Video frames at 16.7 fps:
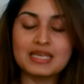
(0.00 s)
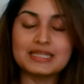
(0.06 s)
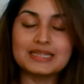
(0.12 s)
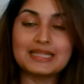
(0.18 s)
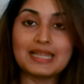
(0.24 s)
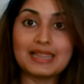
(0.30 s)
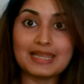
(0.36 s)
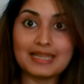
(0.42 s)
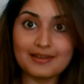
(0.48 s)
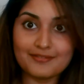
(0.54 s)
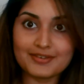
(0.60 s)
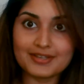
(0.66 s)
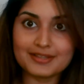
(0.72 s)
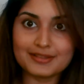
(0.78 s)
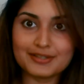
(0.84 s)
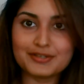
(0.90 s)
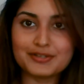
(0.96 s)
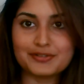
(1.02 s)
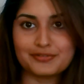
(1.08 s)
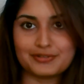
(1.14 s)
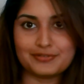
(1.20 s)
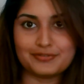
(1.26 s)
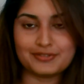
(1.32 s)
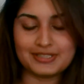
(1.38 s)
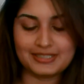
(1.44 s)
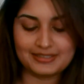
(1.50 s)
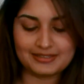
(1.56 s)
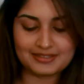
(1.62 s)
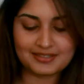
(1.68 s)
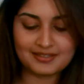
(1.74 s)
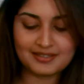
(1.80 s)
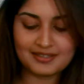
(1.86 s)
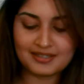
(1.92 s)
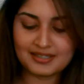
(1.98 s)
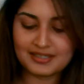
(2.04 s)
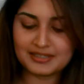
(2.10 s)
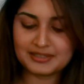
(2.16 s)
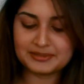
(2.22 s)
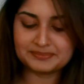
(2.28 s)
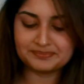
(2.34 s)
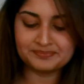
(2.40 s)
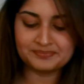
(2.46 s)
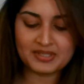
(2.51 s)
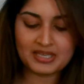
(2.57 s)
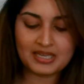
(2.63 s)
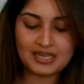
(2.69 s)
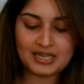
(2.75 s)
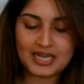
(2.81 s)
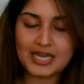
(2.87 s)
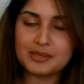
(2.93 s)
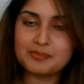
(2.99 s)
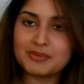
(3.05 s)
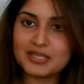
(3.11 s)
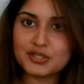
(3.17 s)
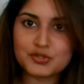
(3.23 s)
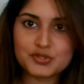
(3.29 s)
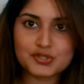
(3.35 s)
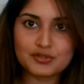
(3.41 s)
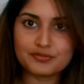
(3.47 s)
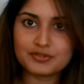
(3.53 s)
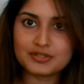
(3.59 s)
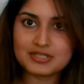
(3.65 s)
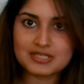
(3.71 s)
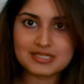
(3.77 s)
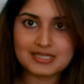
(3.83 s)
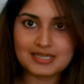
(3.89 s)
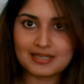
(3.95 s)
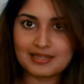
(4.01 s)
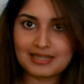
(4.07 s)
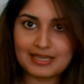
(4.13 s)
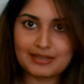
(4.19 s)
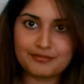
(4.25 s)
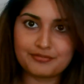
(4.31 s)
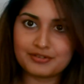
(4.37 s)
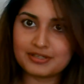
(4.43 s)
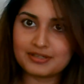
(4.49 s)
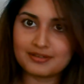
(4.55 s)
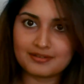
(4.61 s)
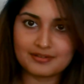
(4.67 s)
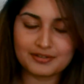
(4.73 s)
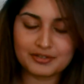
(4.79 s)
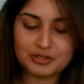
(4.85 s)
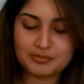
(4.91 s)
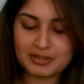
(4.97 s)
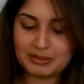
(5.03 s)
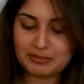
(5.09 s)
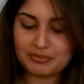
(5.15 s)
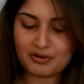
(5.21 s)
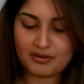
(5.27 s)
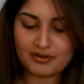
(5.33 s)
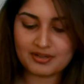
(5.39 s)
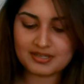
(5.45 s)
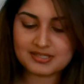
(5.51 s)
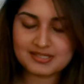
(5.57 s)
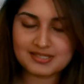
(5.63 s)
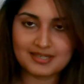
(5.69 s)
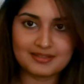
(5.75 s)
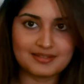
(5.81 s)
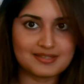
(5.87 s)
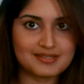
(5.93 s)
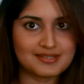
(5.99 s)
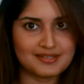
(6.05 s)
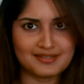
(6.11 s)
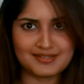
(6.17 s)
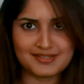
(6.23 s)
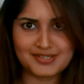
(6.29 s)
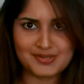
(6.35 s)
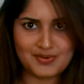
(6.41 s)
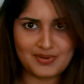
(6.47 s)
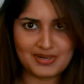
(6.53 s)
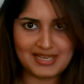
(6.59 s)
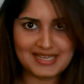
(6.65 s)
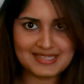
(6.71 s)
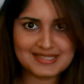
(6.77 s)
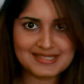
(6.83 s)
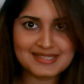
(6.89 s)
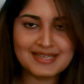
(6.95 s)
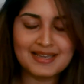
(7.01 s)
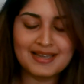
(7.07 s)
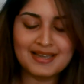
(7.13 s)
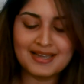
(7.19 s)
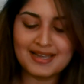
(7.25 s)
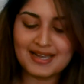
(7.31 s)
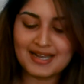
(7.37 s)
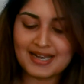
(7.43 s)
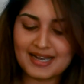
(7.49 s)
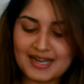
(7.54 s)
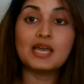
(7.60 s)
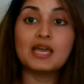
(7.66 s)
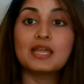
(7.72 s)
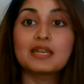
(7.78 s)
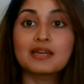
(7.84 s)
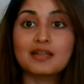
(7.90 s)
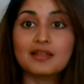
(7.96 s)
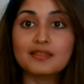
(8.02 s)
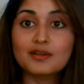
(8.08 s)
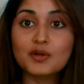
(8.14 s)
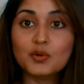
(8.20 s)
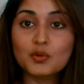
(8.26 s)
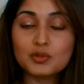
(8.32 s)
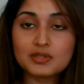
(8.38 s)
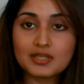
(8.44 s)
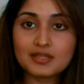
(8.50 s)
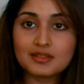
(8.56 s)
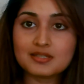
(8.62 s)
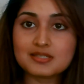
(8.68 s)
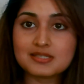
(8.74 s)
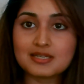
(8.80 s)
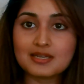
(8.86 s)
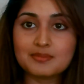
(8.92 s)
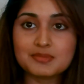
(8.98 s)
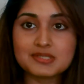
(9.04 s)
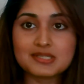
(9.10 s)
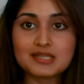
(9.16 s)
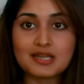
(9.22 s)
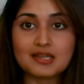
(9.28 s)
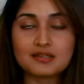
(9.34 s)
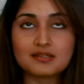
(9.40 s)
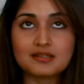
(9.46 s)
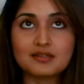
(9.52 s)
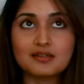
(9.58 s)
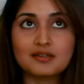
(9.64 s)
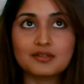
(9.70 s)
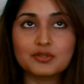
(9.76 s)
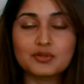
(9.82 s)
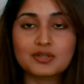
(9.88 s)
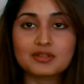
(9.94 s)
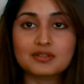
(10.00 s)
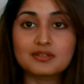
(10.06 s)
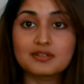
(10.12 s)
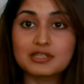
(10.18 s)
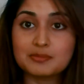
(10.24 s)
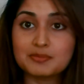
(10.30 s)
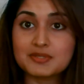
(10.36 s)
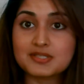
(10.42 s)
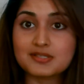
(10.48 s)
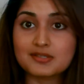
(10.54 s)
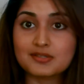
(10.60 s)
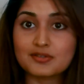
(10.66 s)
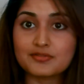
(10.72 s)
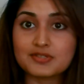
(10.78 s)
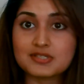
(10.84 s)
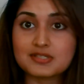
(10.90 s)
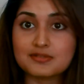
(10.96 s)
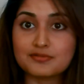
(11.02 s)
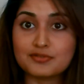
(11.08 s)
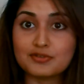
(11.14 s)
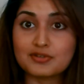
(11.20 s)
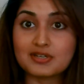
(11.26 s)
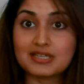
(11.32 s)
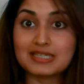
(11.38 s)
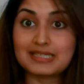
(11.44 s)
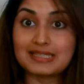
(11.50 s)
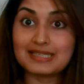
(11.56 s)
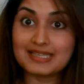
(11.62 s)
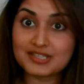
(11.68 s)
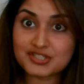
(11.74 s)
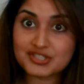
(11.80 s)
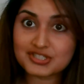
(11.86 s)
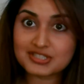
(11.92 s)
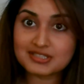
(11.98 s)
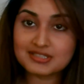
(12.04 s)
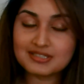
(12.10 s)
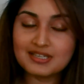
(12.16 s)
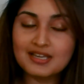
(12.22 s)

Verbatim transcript: the 11th to 15th. Um, I make use of this sale every year to buy products and this year is no less. Uh, and another cool thing this time is that uh, you get 30% off the Sephora collection.